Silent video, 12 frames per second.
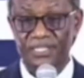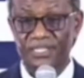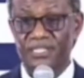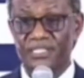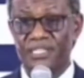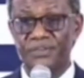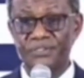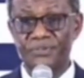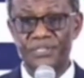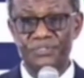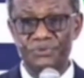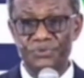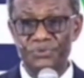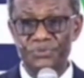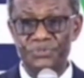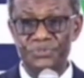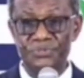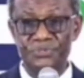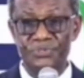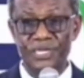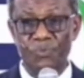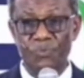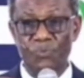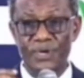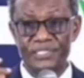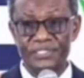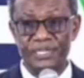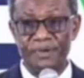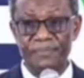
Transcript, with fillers: So I was going to use the wisdom